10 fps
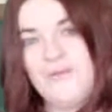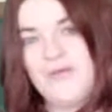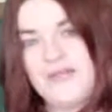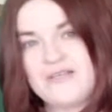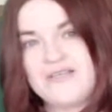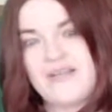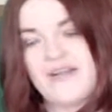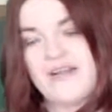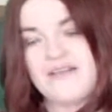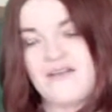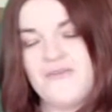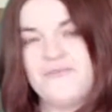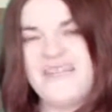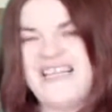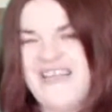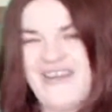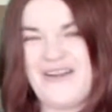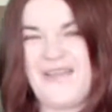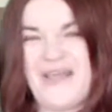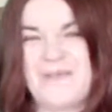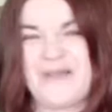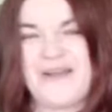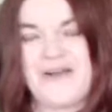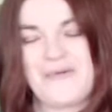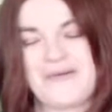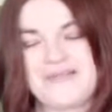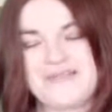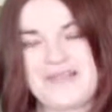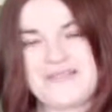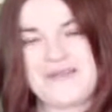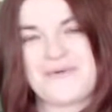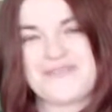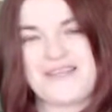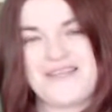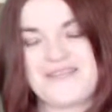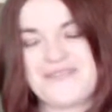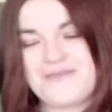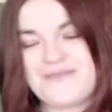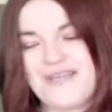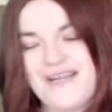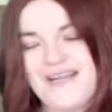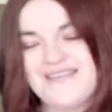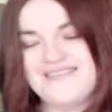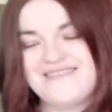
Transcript: Bet that's in your head now. You can thank me later when it's 6 hours in and you're still singing it.